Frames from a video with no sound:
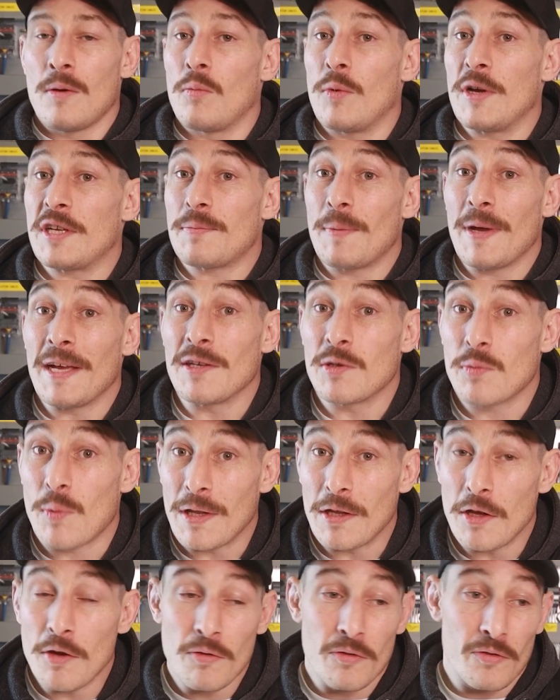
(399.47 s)
which means
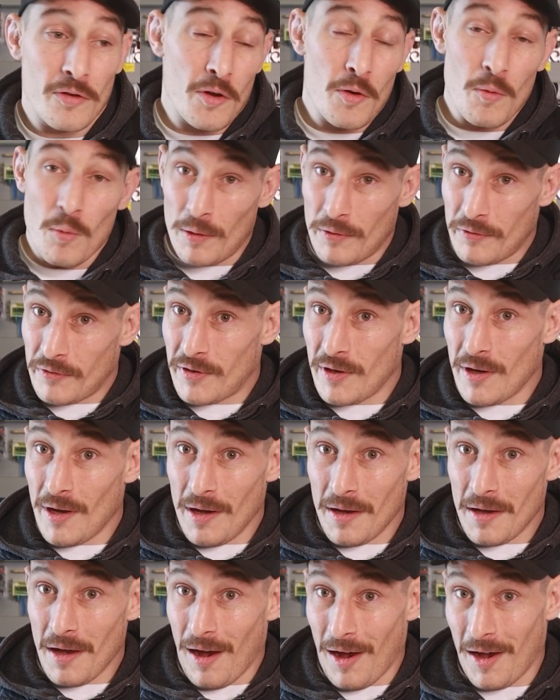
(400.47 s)
when you do want
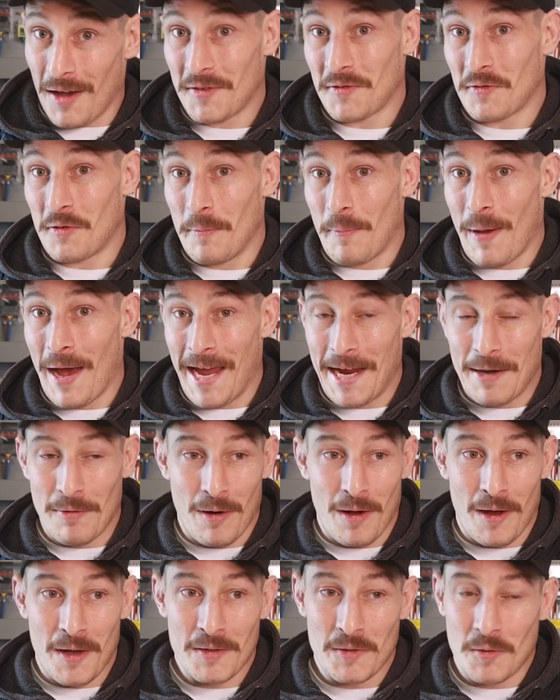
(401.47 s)
to ask for a pay
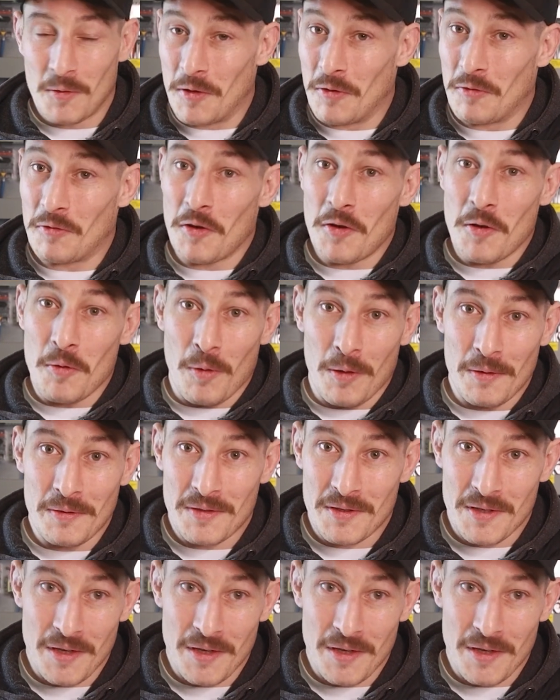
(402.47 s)
rise, or you do want